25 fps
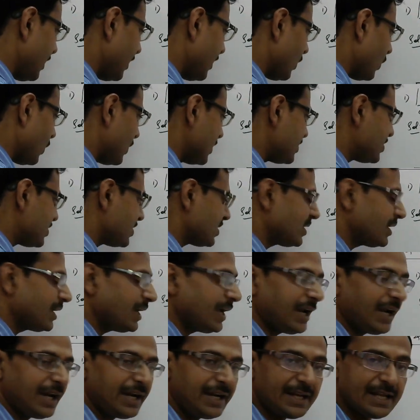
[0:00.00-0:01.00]
question,
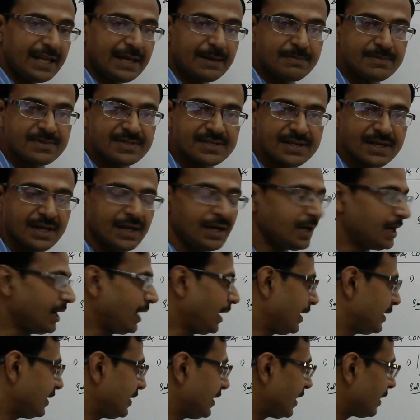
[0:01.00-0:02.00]
8 teams
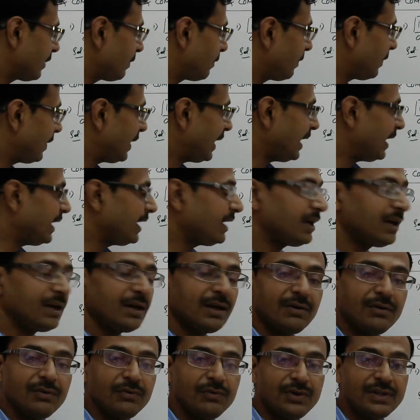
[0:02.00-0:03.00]
and they are
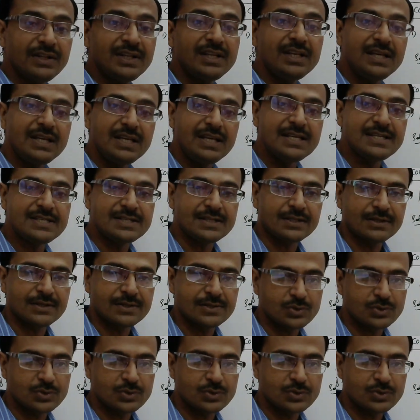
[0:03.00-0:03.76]
playing with each other.